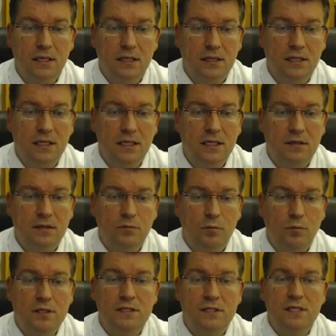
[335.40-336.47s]
the
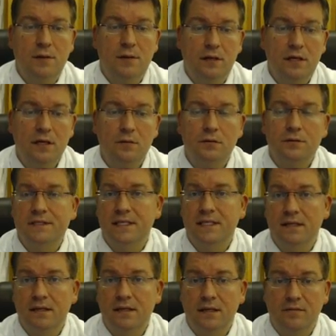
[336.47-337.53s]
1 centimeter equals 10
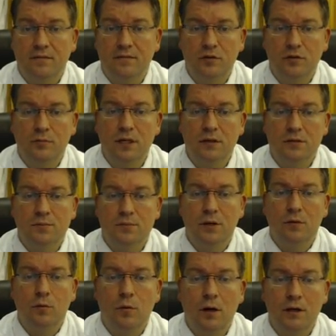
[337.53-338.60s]
to the negative 2 meters,
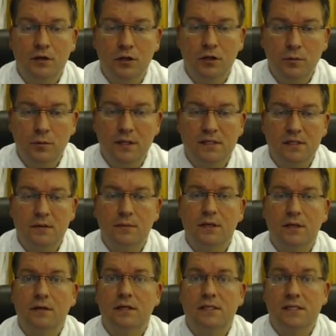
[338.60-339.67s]
but 1 cubic
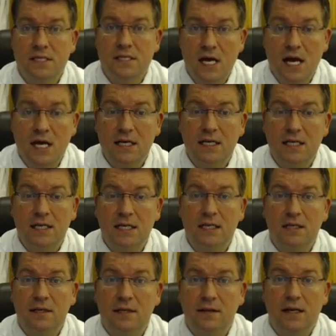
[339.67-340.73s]
centimeter is not
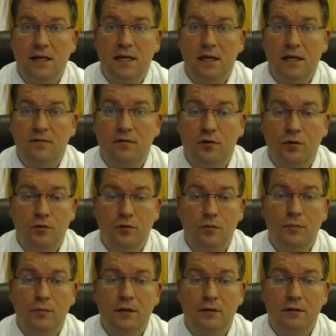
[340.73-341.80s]
10 to the negative 2
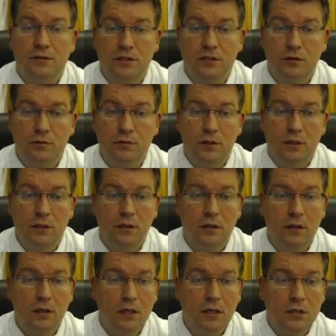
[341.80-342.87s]
meters cubed.
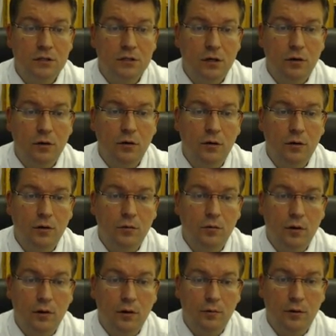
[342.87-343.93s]
So
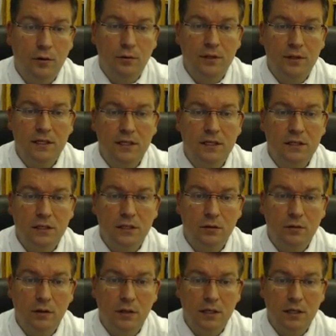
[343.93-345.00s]
what we will need to
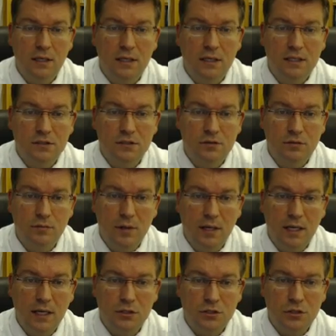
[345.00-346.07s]
do is to
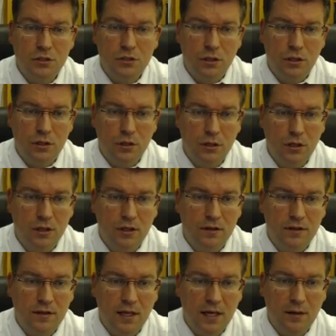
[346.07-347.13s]
make sure
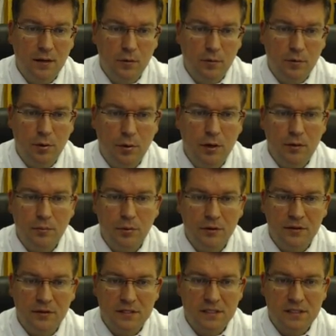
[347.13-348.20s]
that we put in
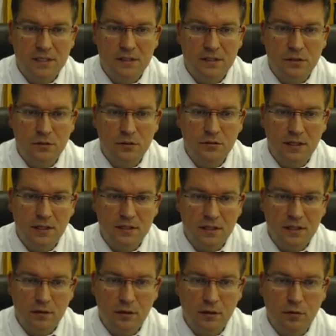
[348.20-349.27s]
parentheses the two things
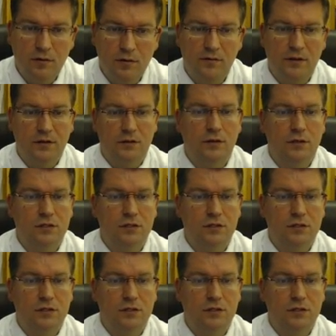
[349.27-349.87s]
that are equivalent to